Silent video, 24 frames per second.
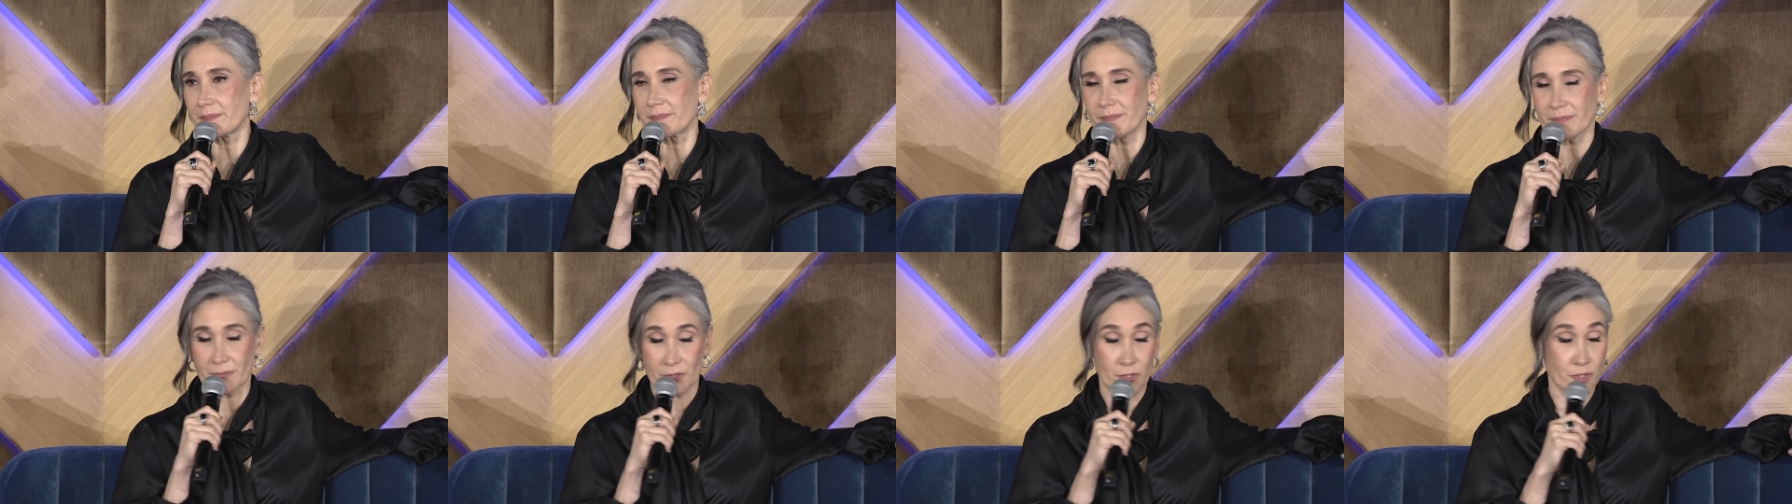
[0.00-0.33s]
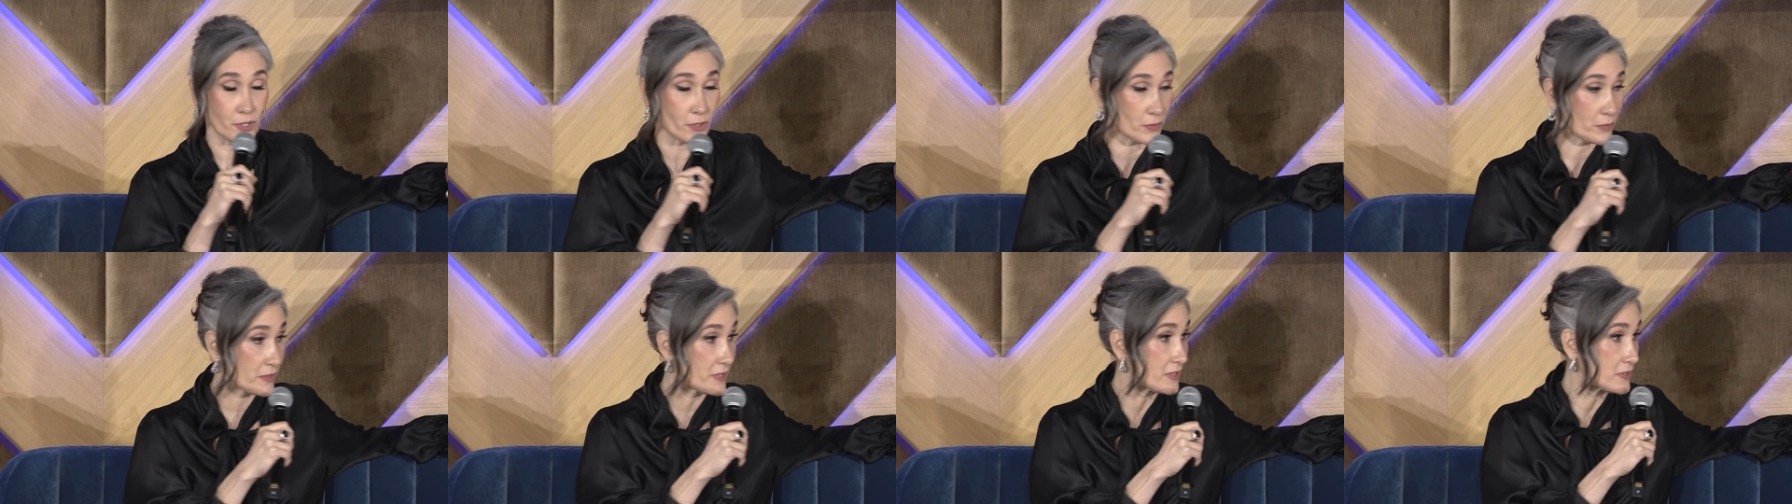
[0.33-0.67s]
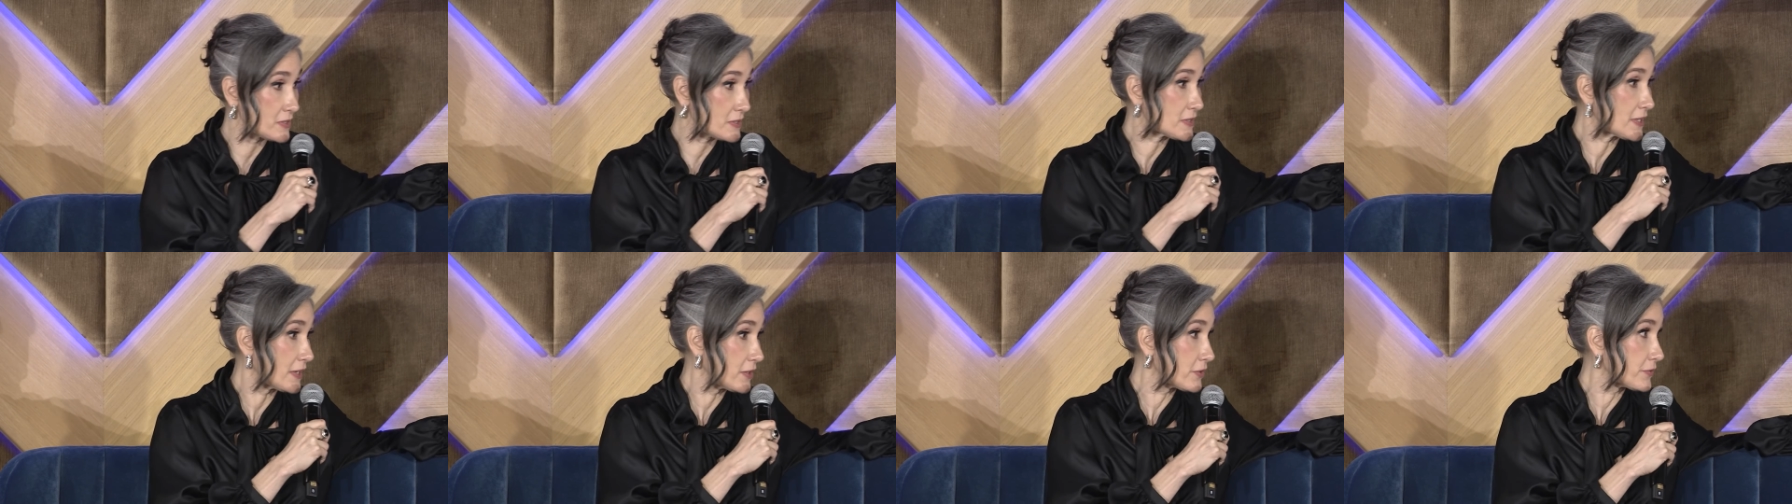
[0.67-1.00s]

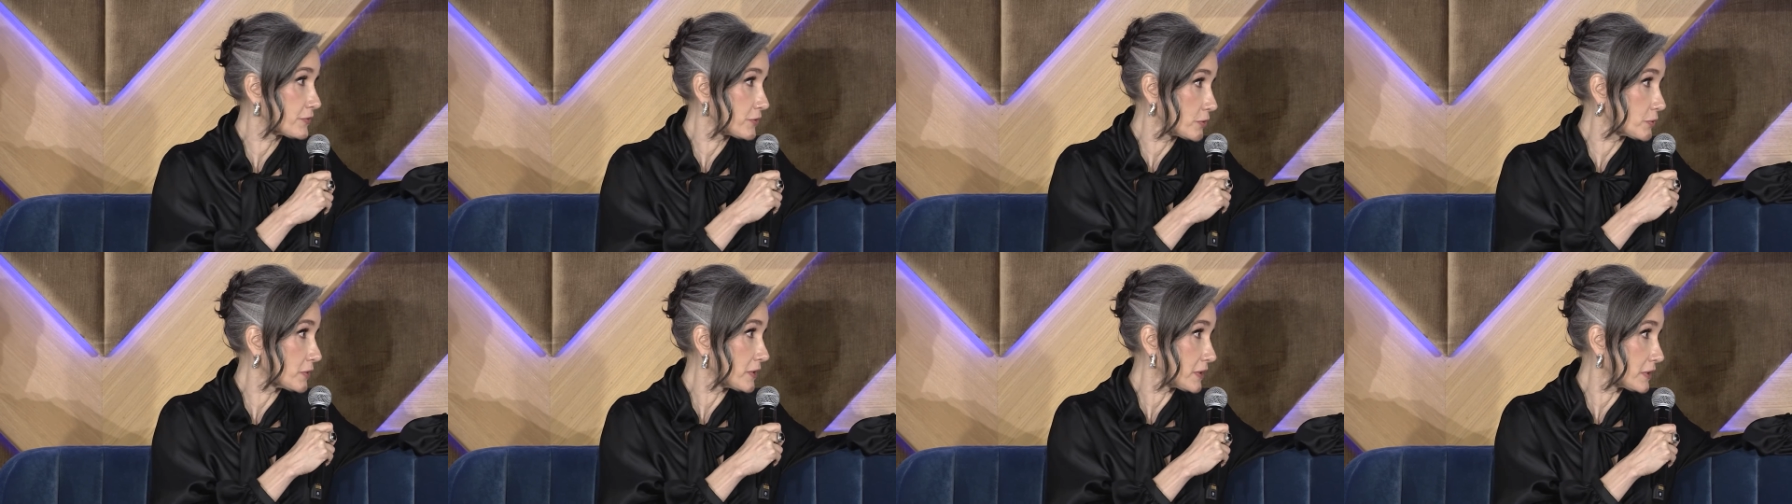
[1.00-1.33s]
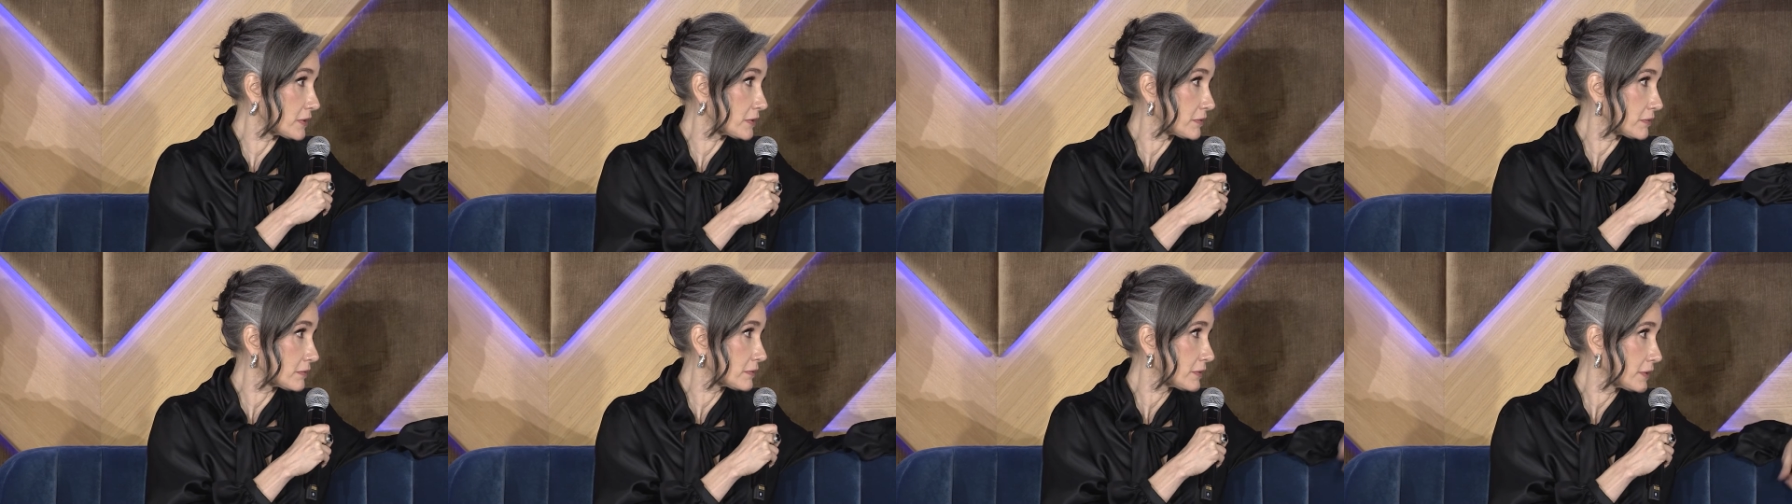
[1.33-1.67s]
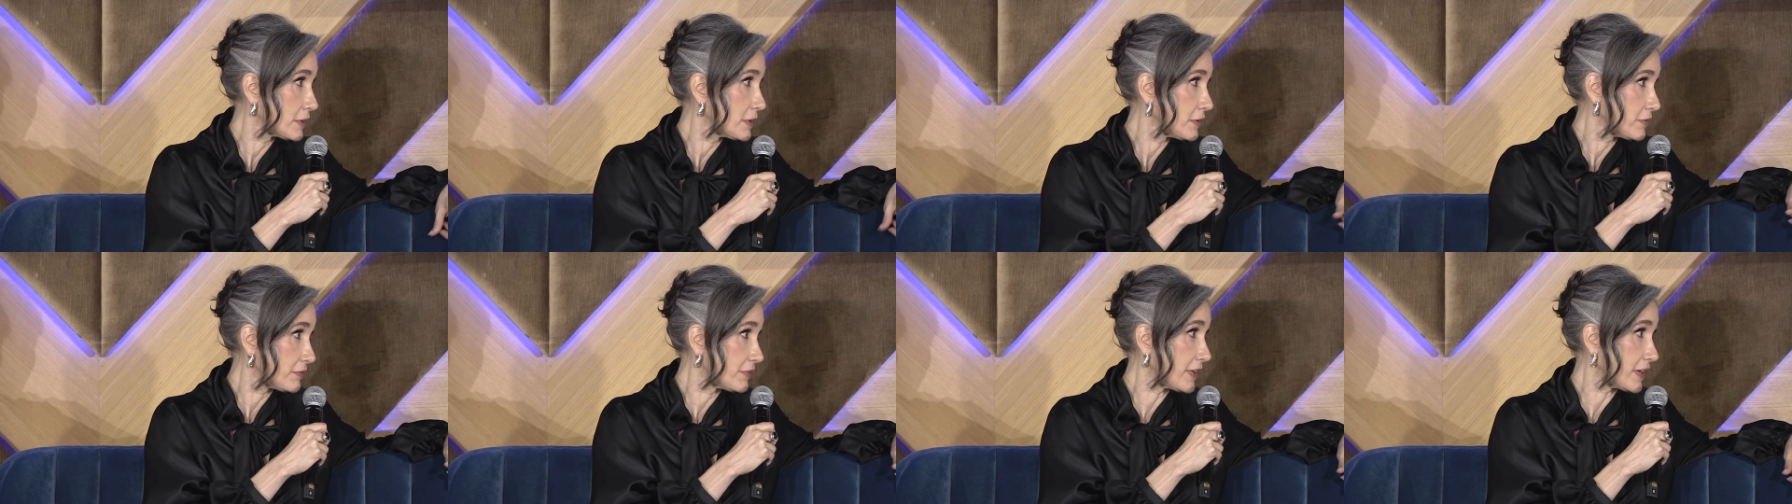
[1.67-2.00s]
instead of doing
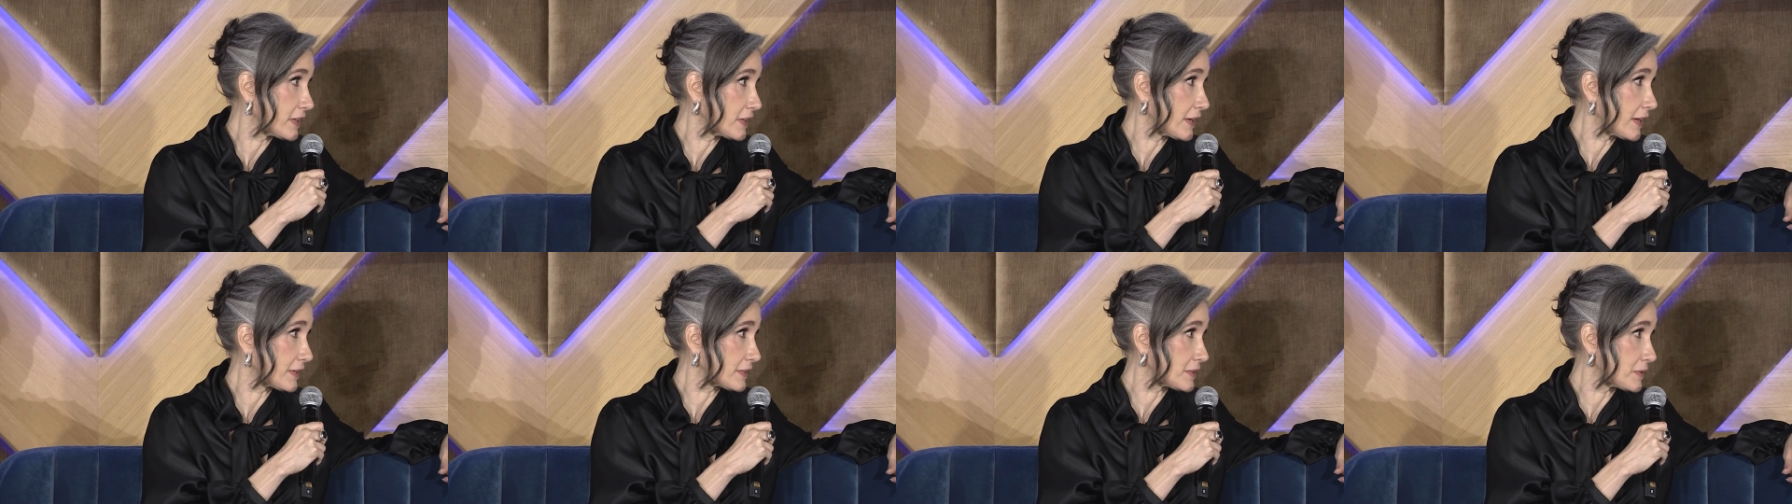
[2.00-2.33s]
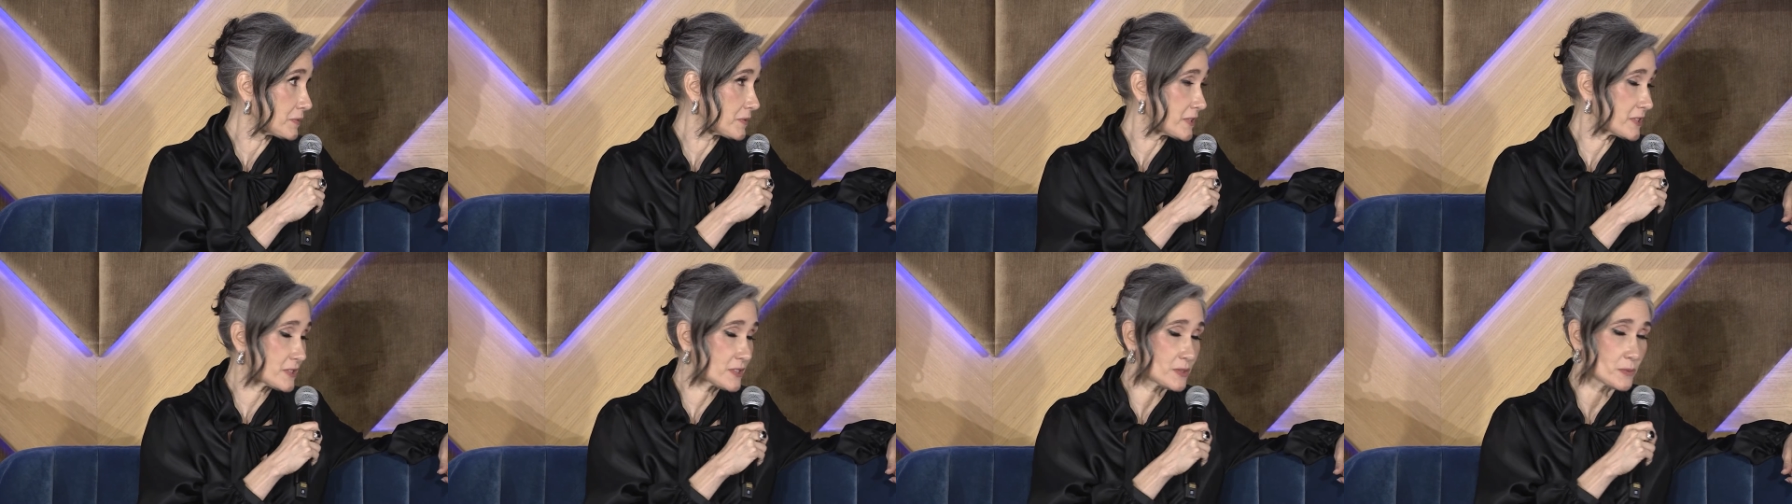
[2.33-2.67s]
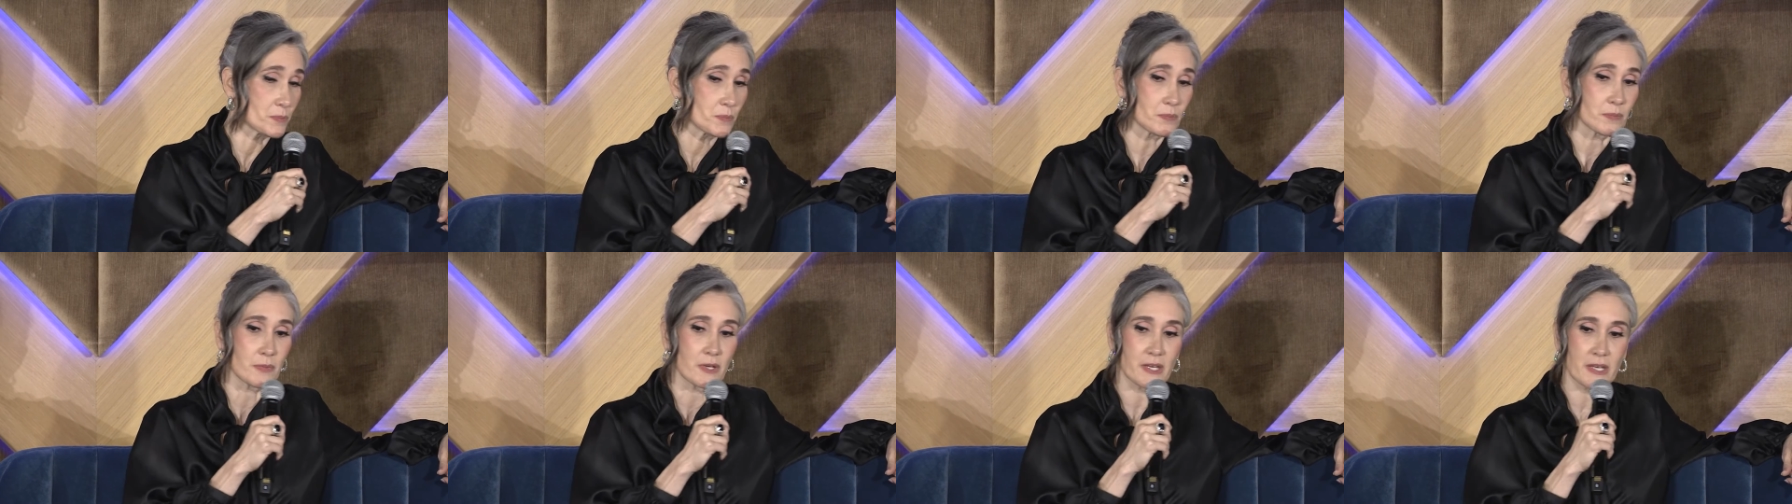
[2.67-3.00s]
fake activism,